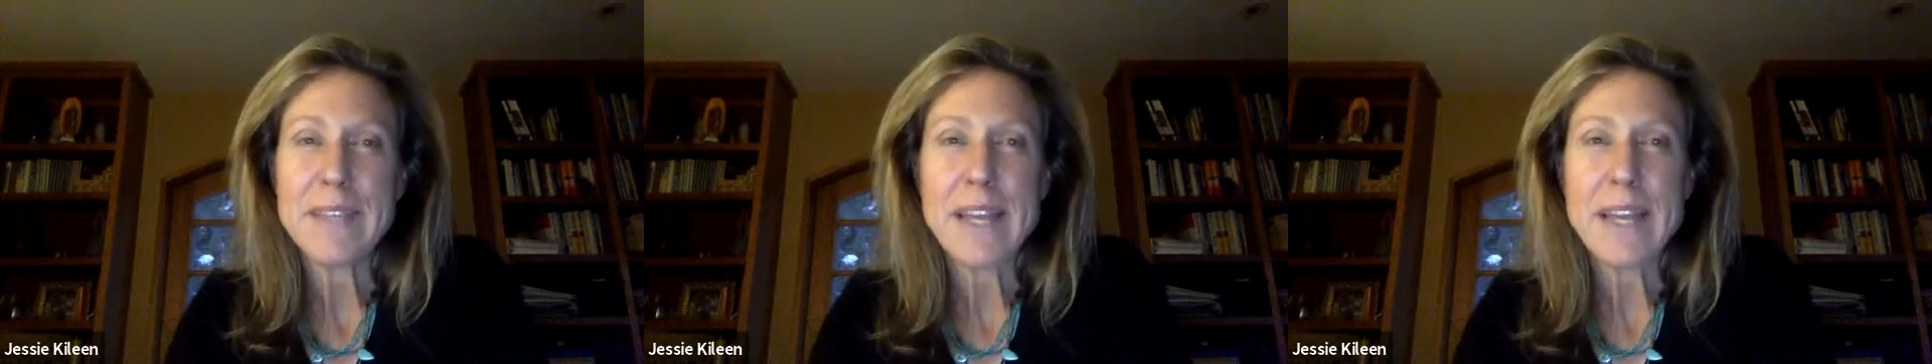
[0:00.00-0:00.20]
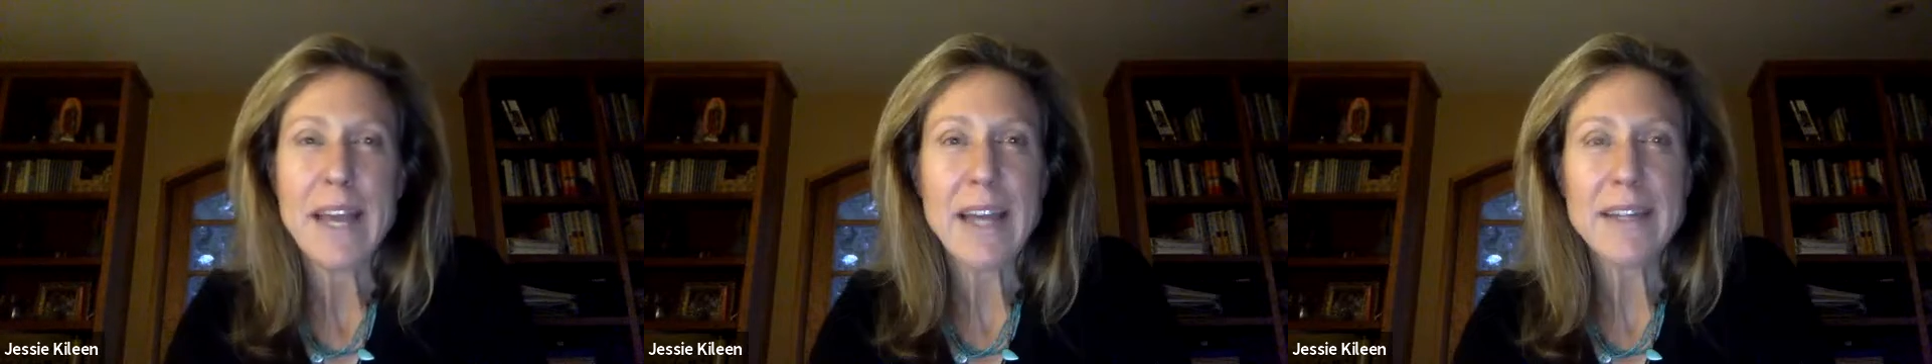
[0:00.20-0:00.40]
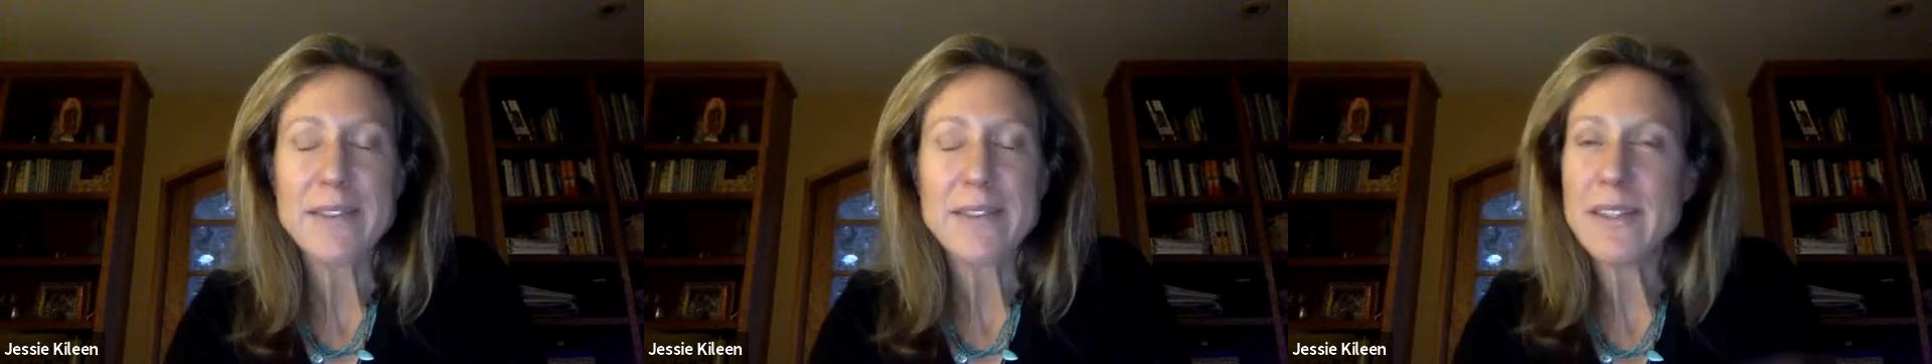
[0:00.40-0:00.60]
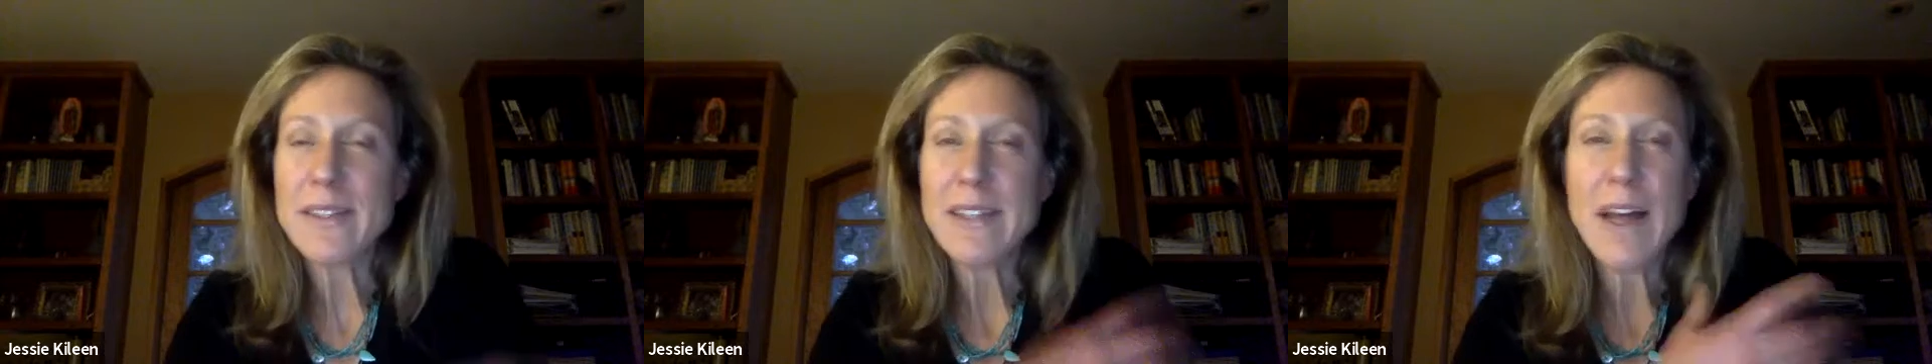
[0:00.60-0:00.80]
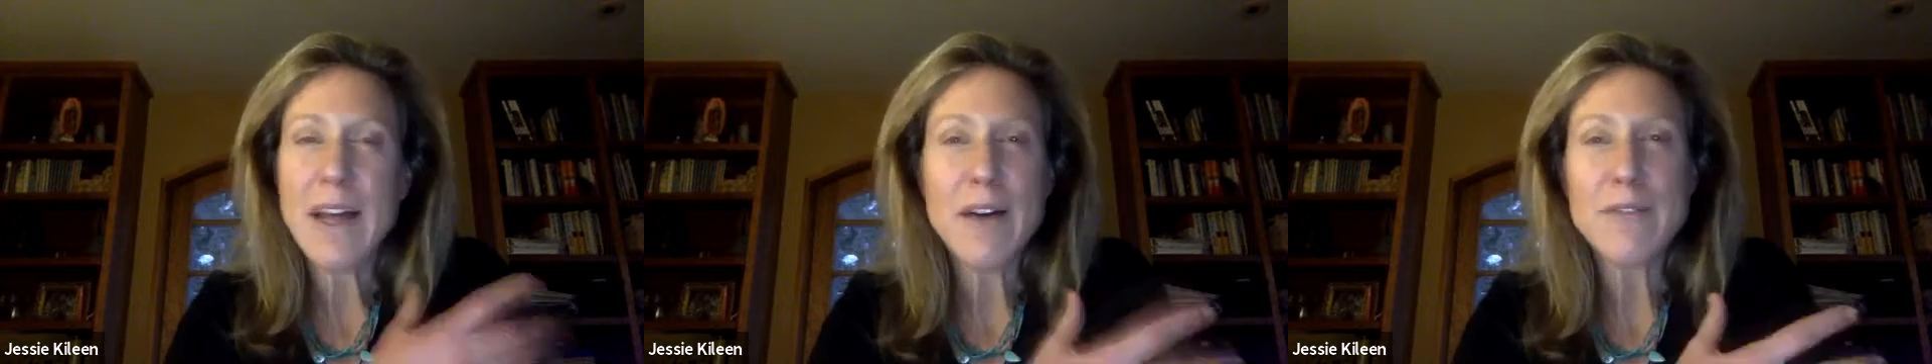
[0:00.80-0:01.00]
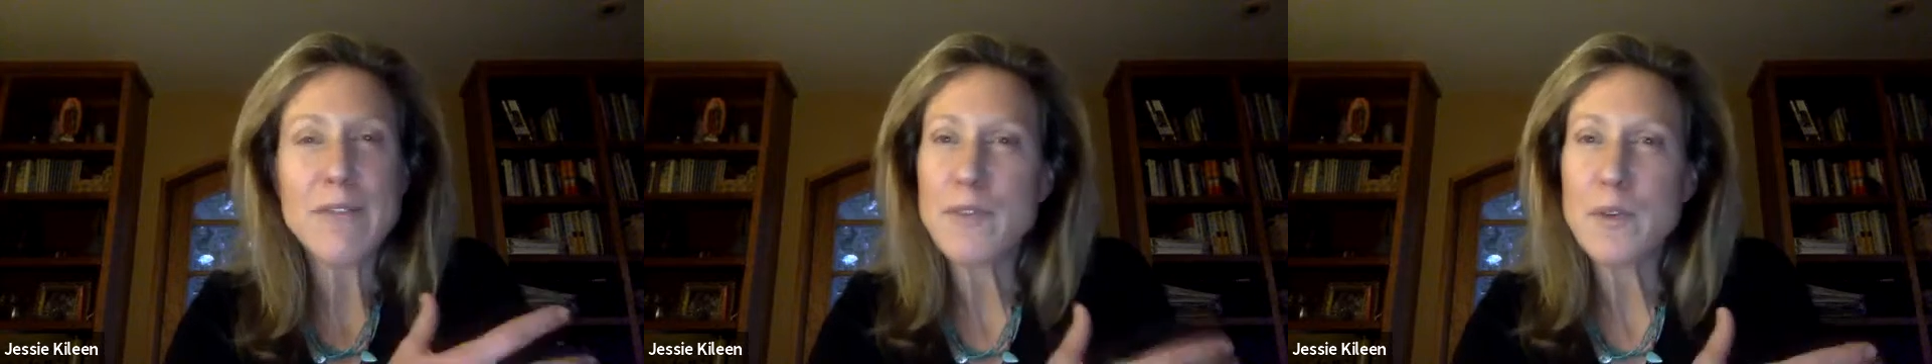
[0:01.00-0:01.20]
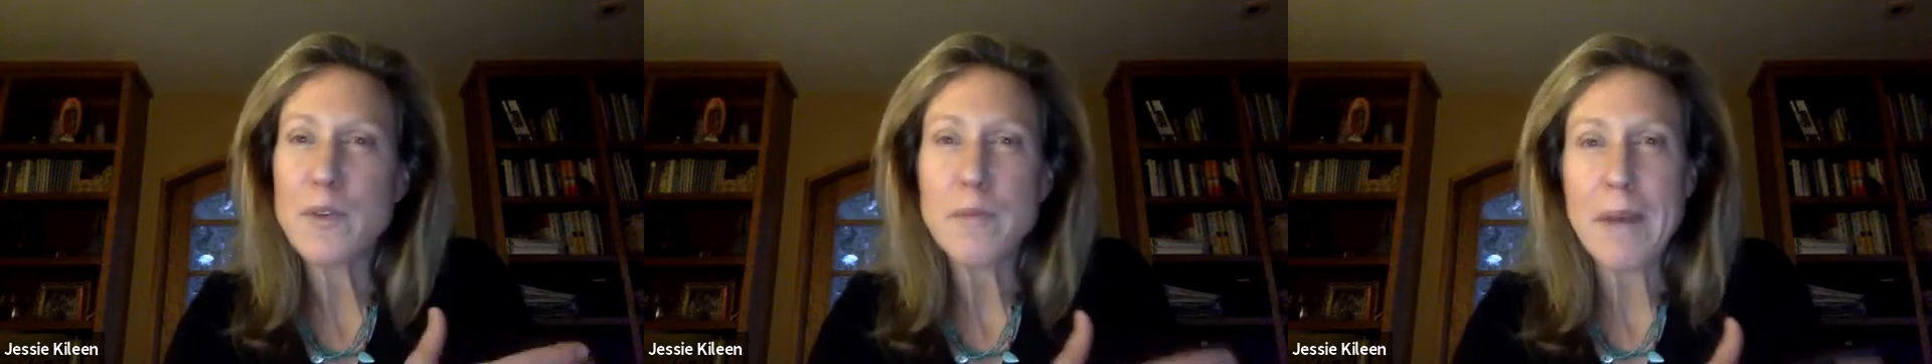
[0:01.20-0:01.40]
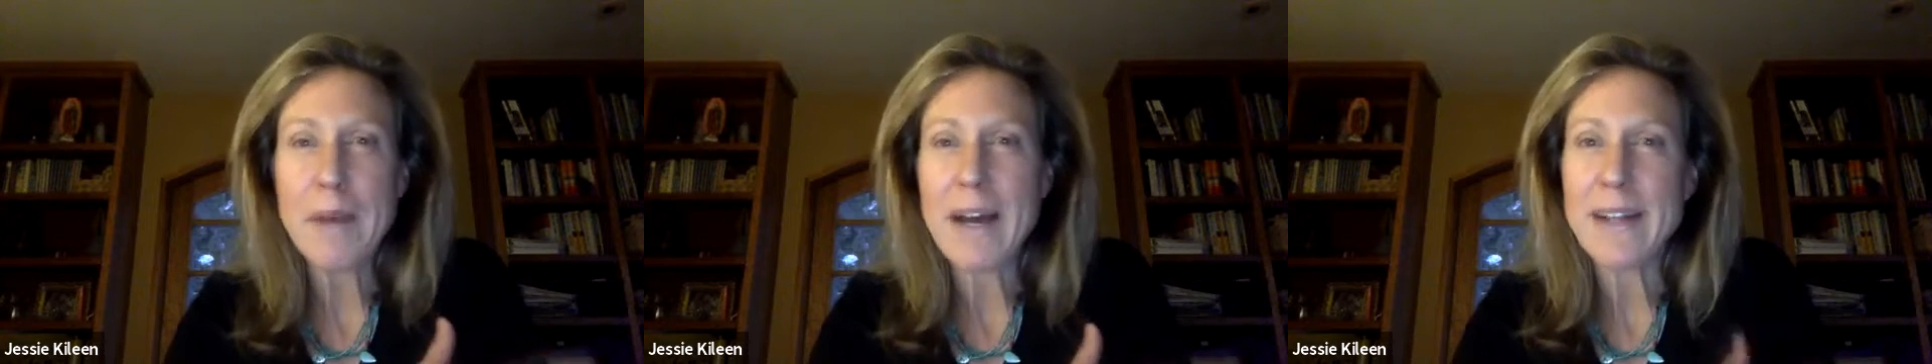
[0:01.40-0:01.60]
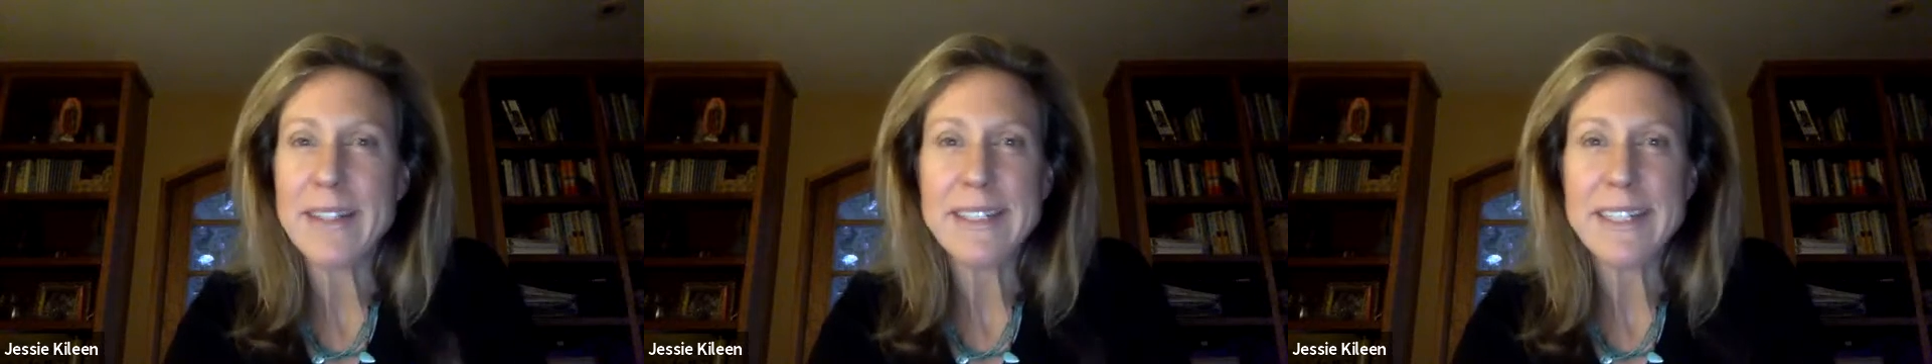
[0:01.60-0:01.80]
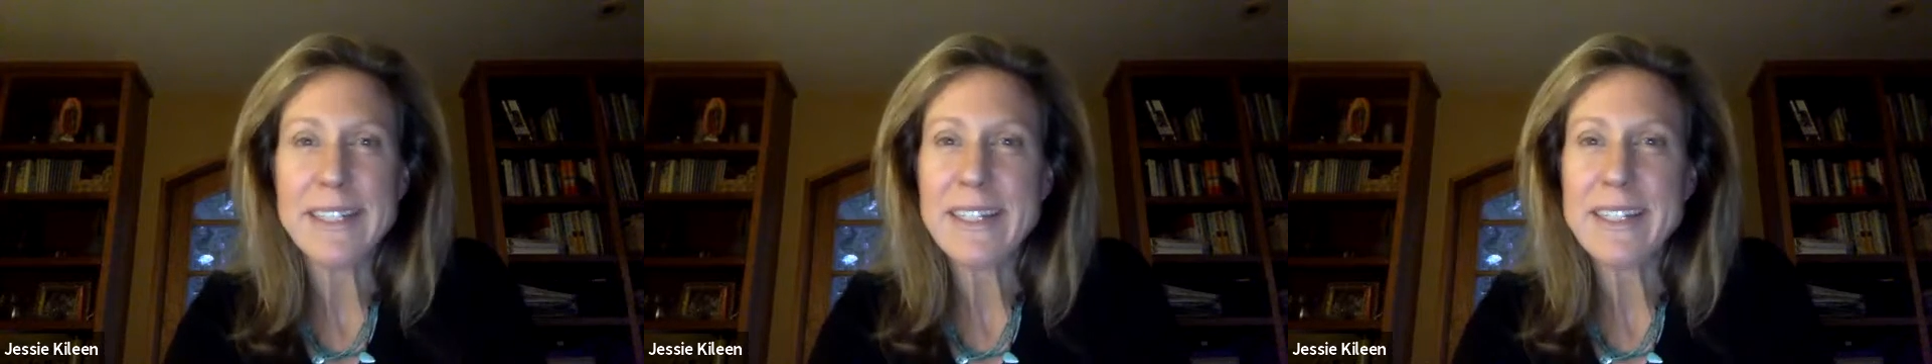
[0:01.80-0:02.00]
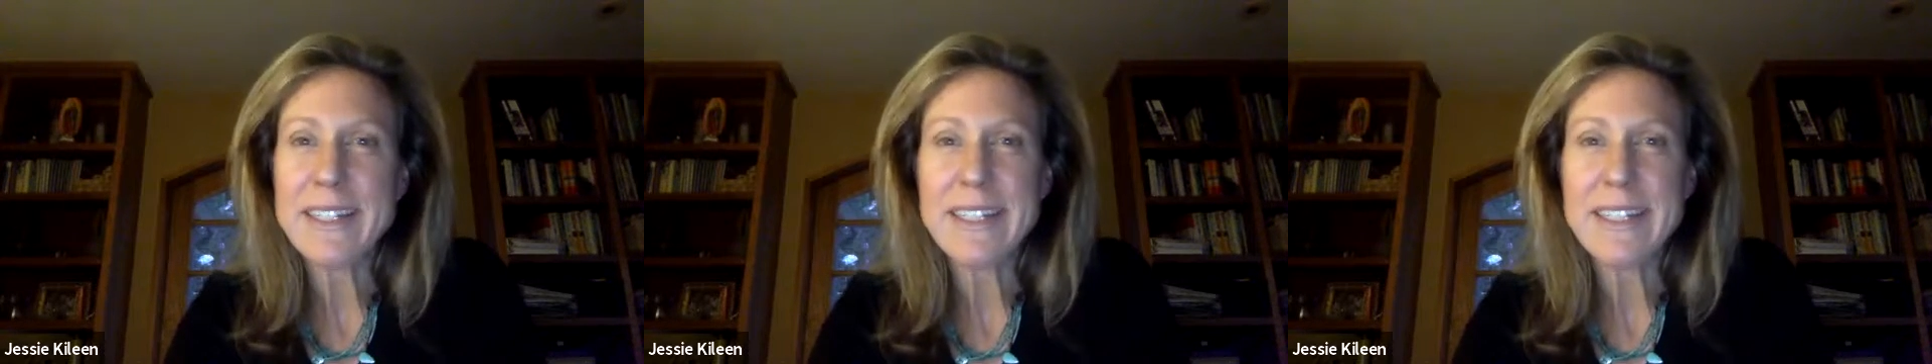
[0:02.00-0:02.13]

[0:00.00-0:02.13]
I love food politics,